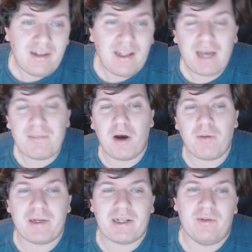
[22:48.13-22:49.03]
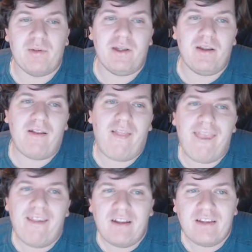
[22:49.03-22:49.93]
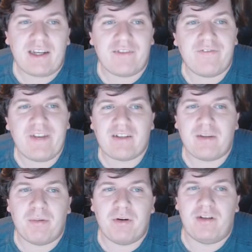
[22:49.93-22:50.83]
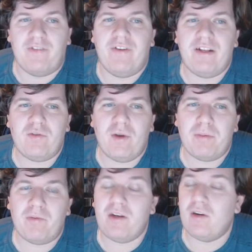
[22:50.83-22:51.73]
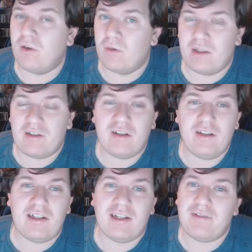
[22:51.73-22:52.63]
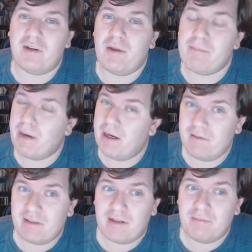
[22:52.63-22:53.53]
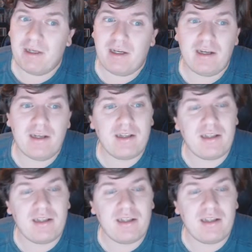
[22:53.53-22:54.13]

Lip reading: I'm hoping they will. They can fix the point defense weaponry, always good. You never know when pirates come by.